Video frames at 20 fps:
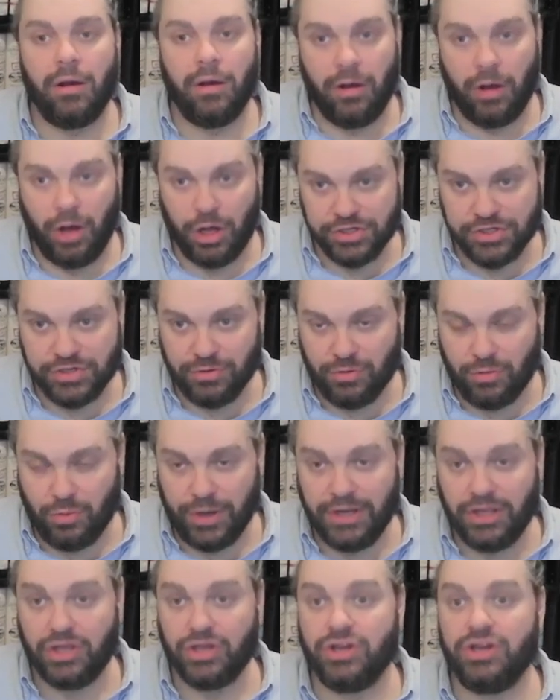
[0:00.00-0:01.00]
Also
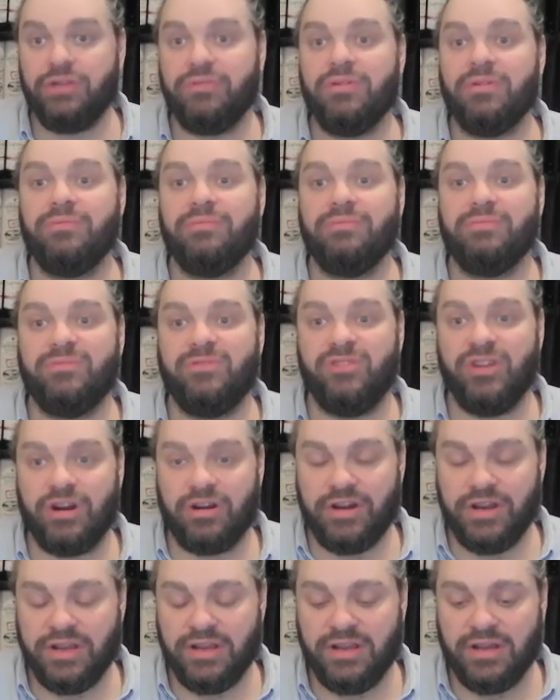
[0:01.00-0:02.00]
quite good,
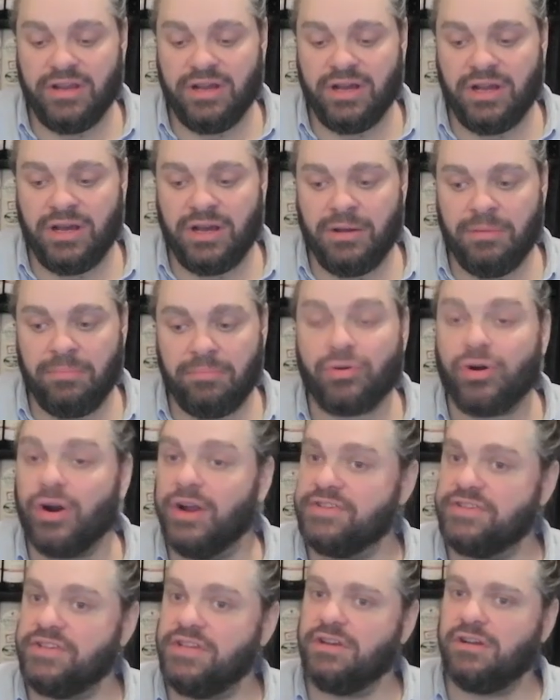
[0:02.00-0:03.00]
very
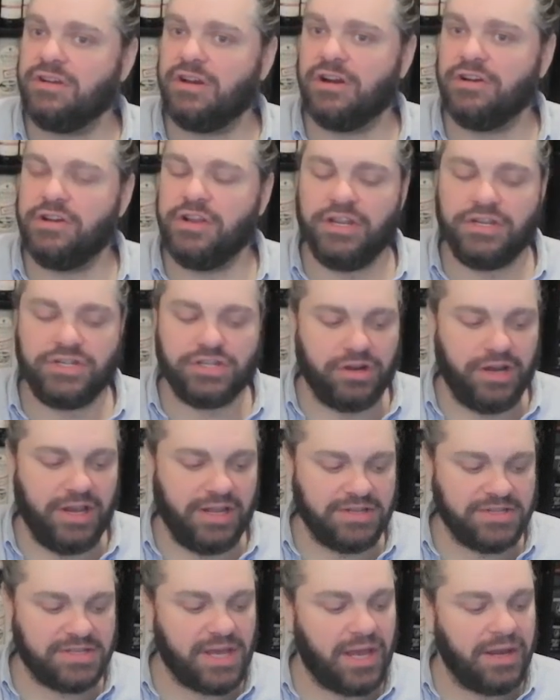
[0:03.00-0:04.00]
pricey and hard to get your
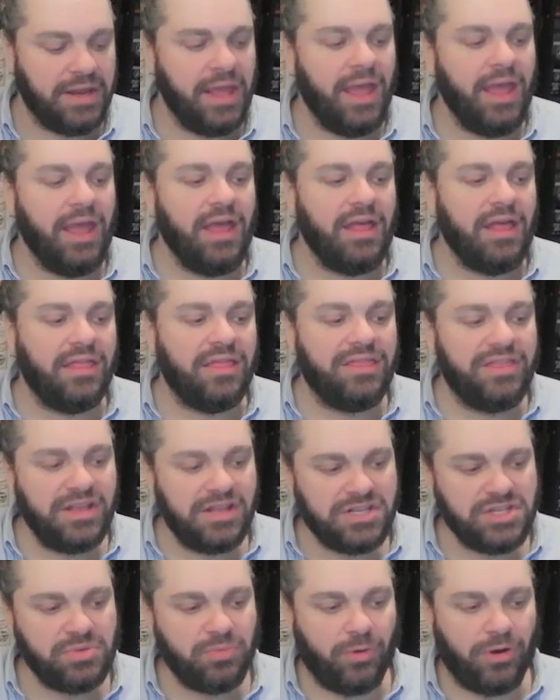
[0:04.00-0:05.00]
hands on.
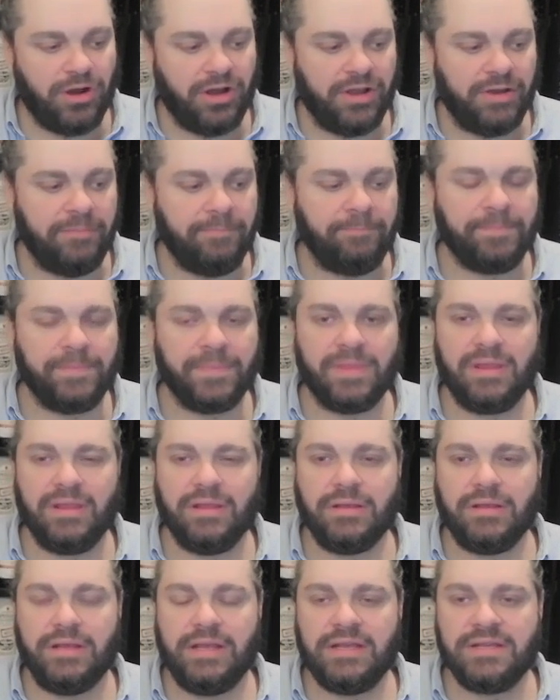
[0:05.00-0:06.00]
This one
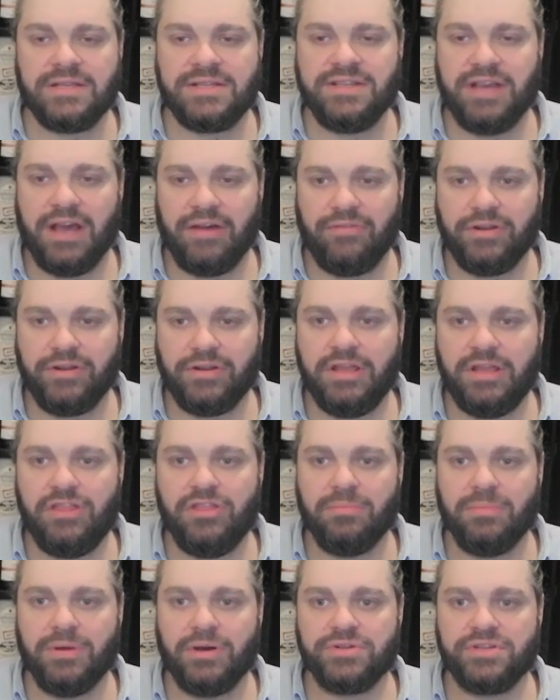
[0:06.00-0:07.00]
is definitely
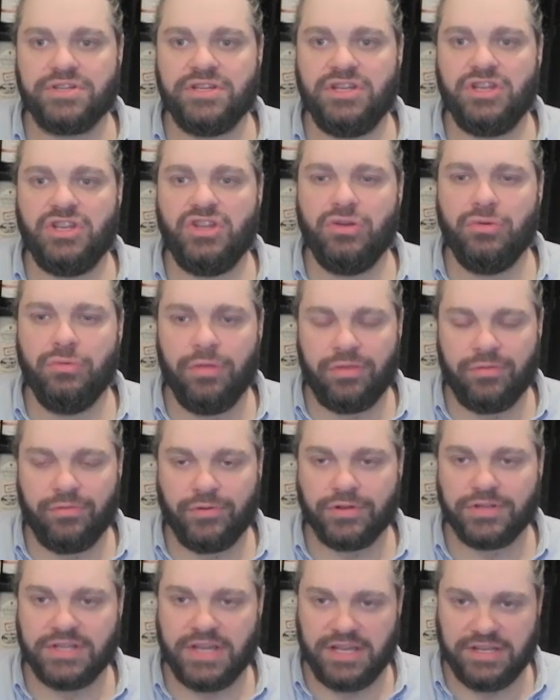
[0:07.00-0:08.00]
the most
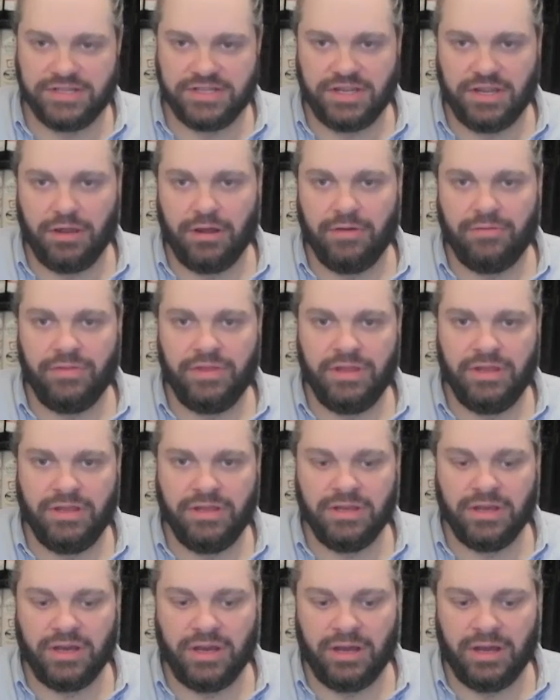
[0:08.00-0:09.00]
youthful tasting of
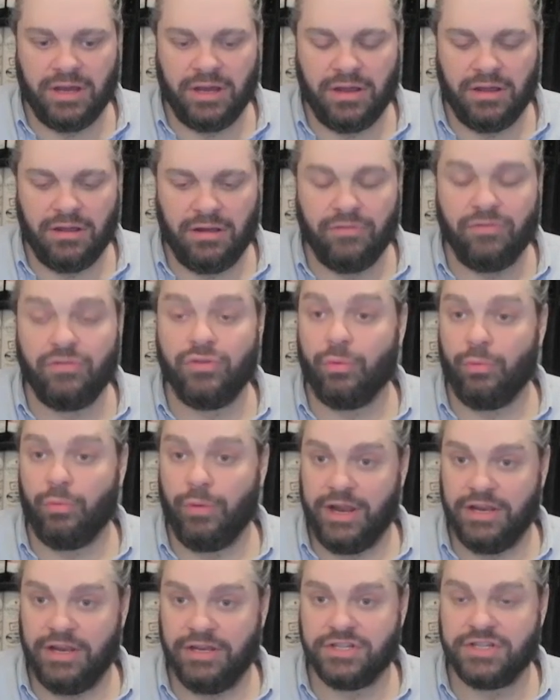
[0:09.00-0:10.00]
the
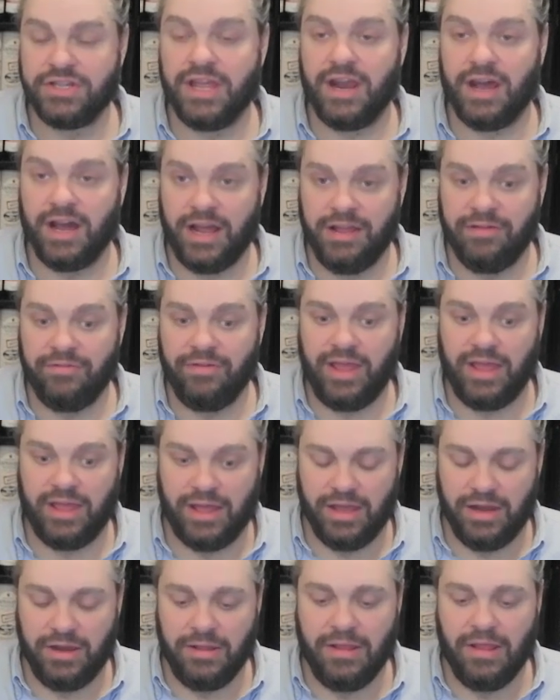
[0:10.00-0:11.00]
range that I have
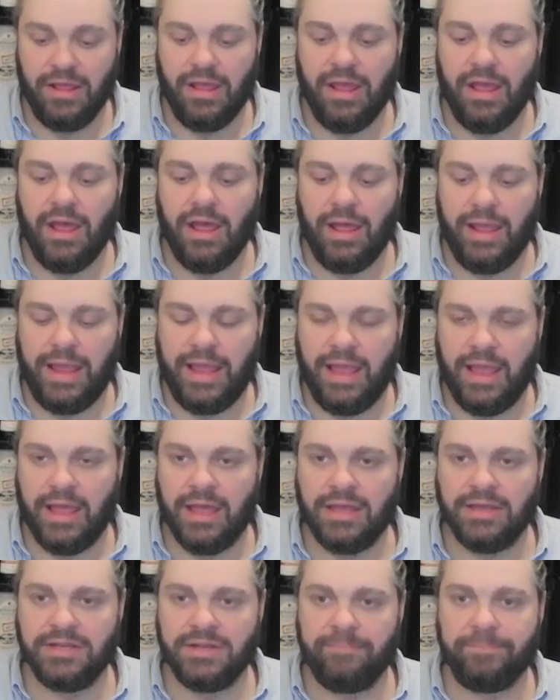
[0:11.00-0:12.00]
had.
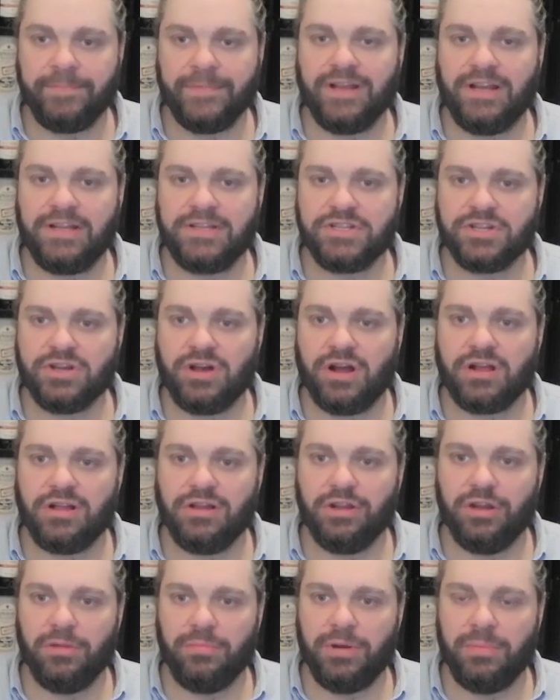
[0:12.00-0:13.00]
And let's talk a
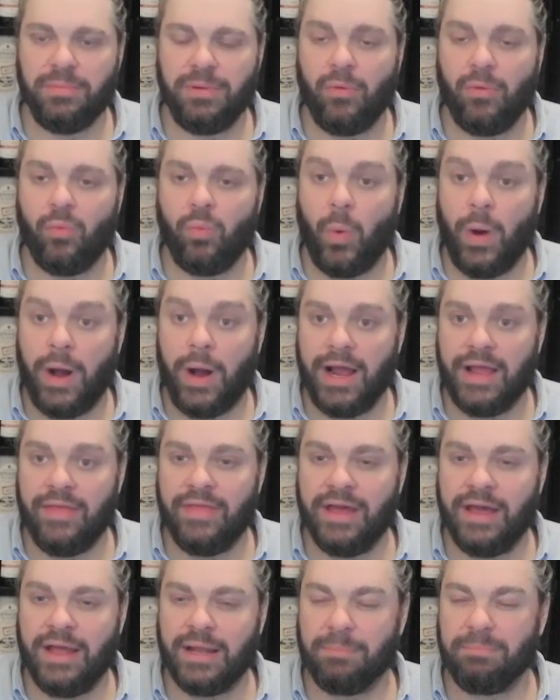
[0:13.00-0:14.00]
little bit about why
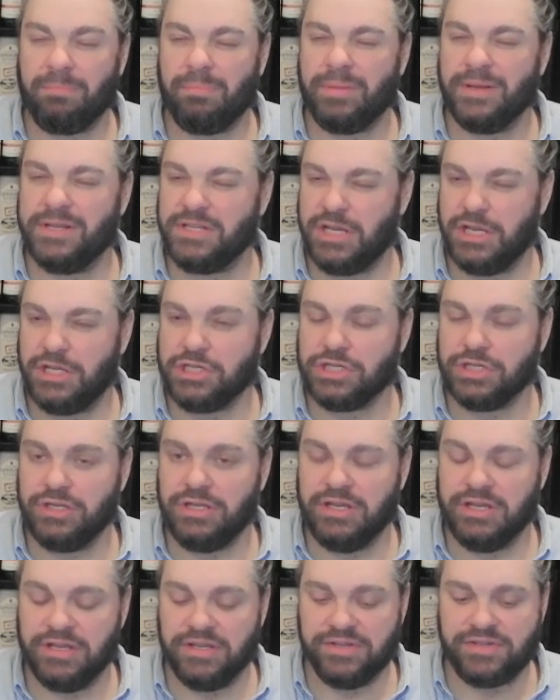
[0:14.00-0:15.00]
that
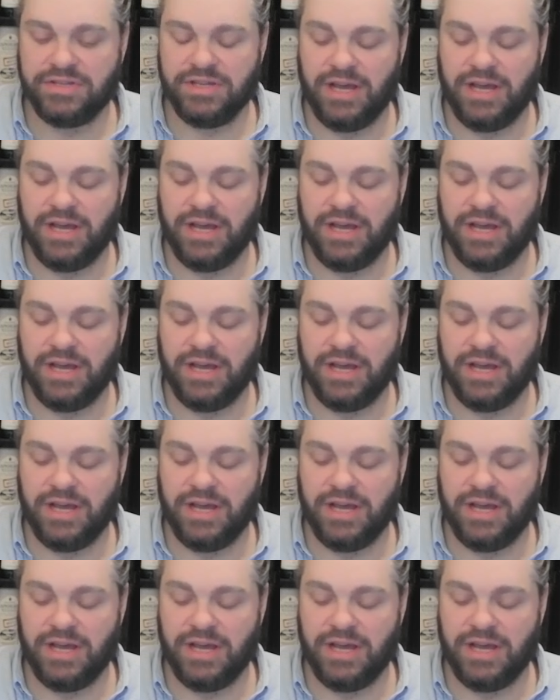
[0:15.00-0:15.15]
potentially is.